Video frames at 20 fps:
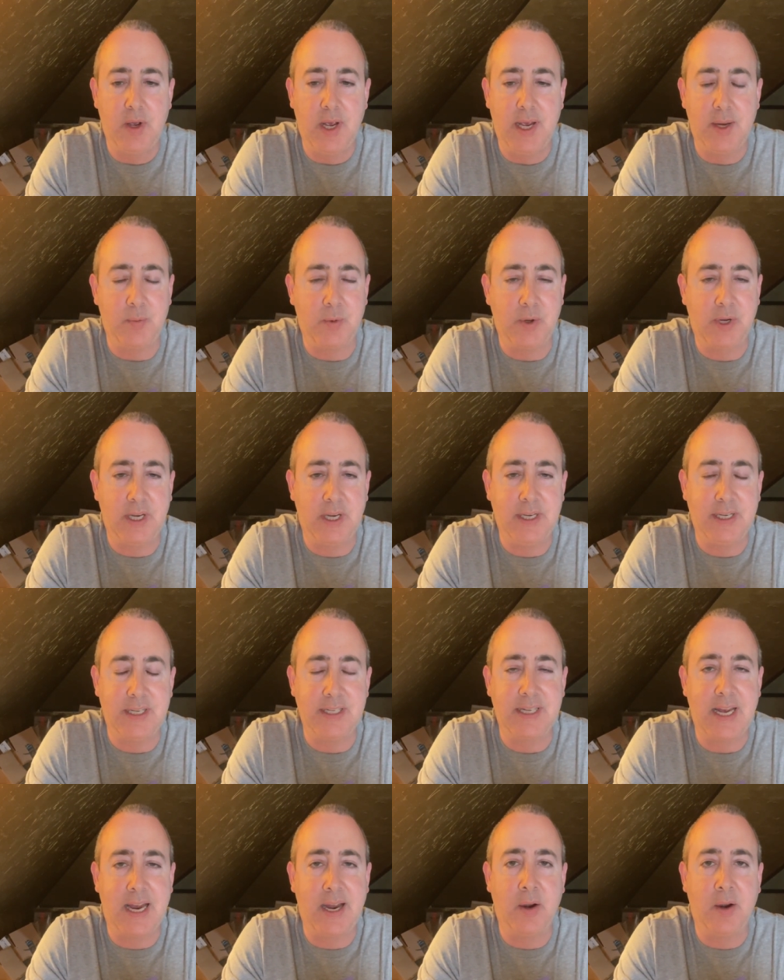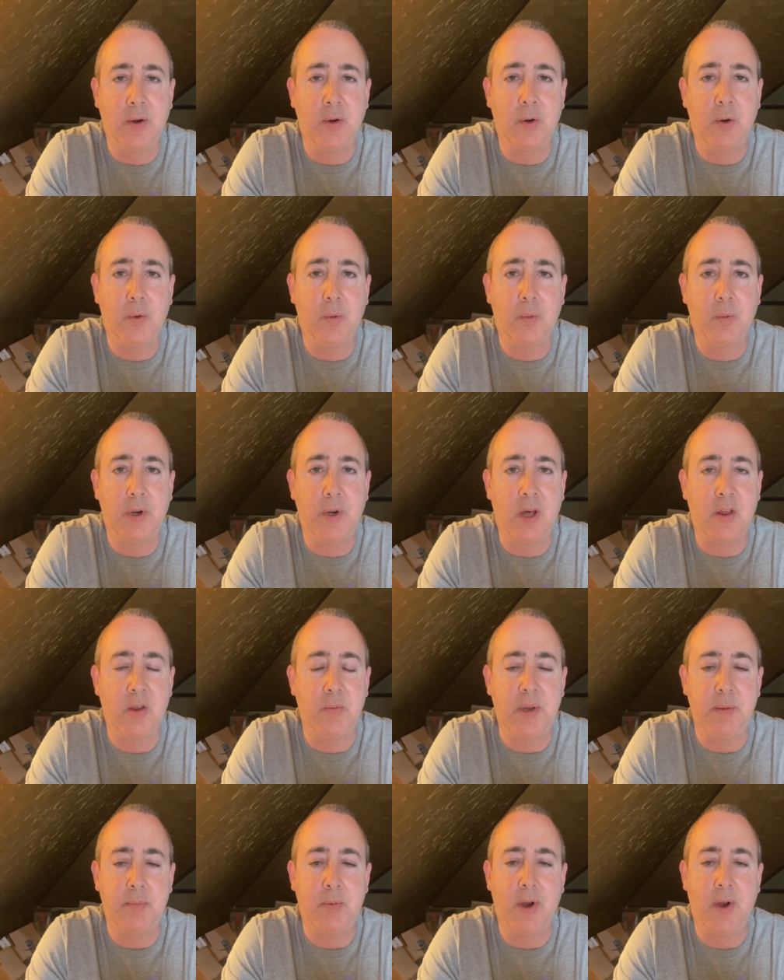and we're going to desire what other
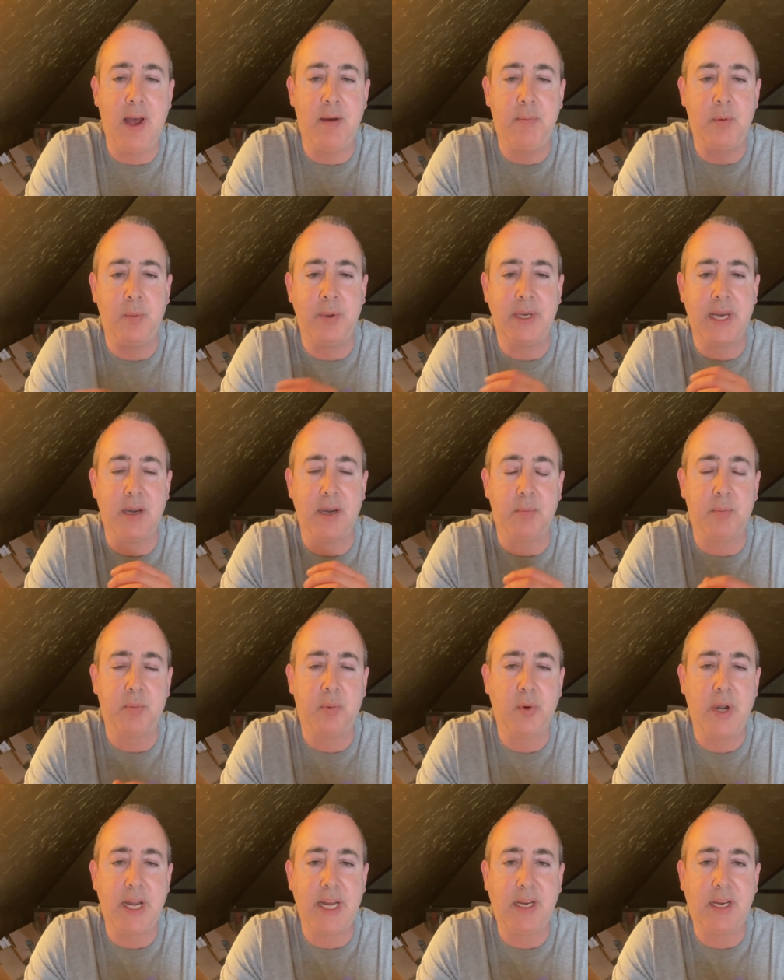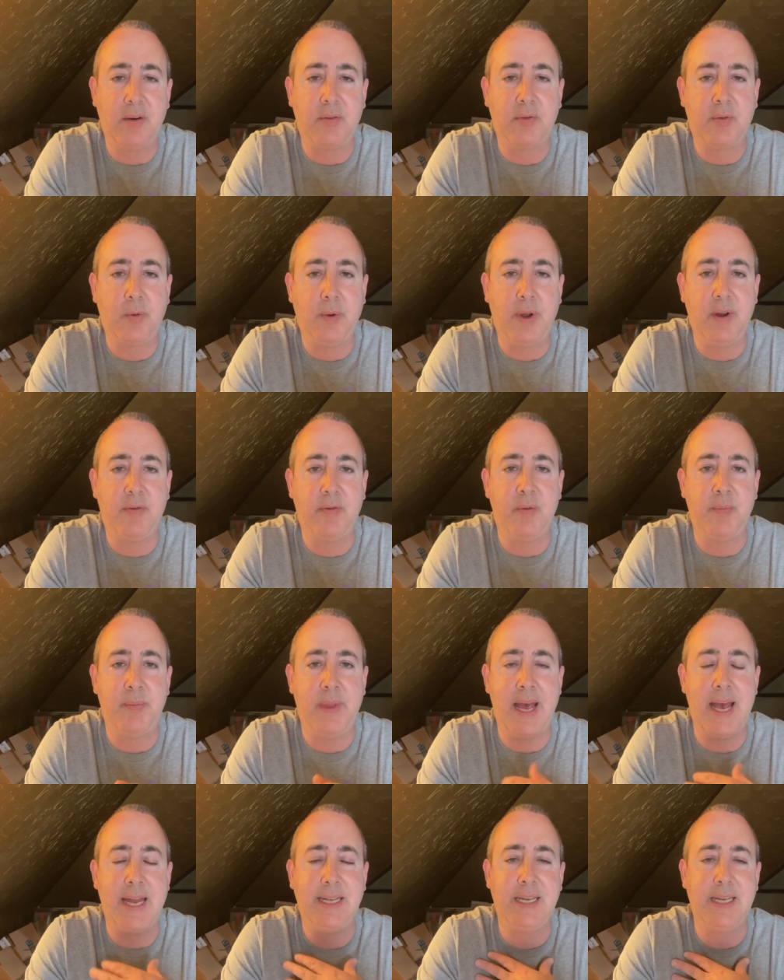people have, but we got to break free from
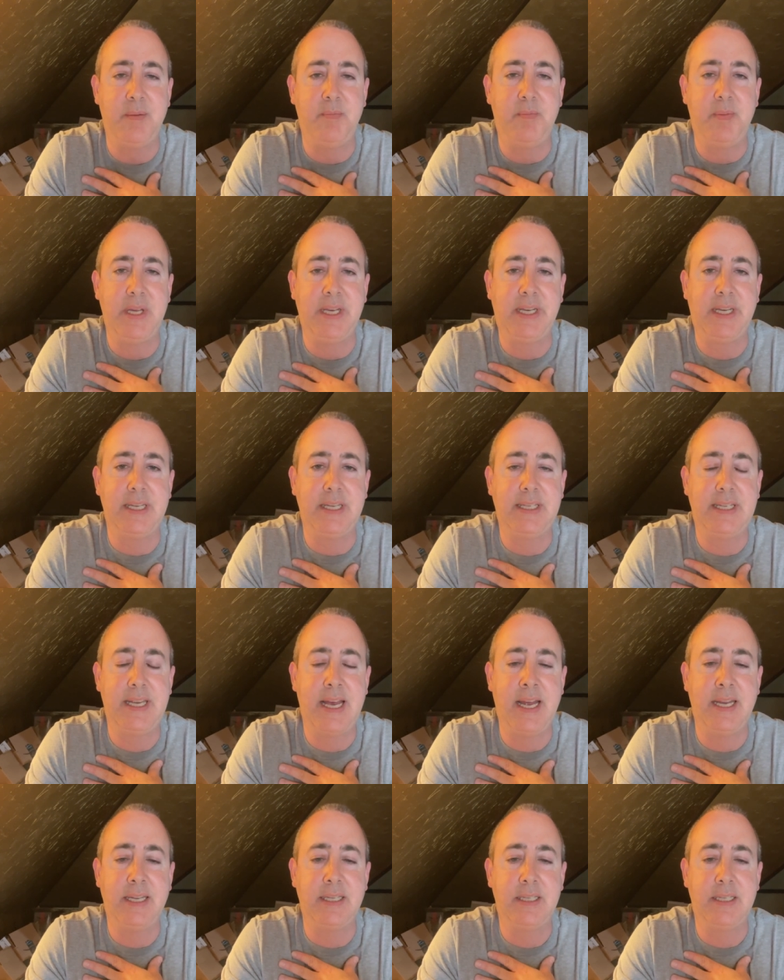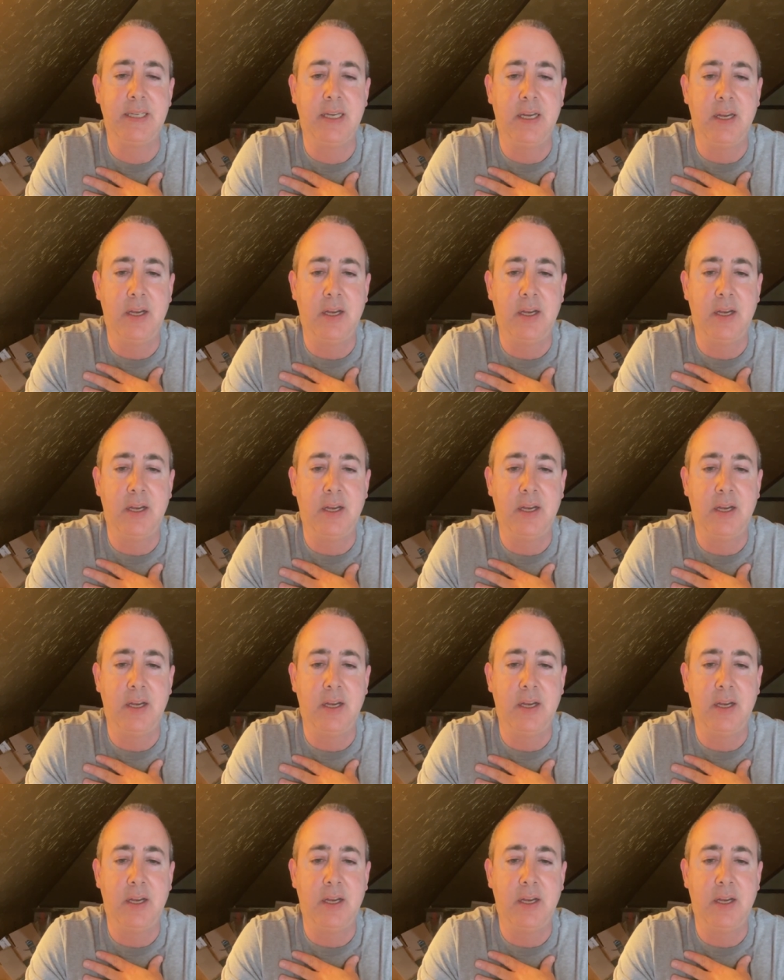that and be content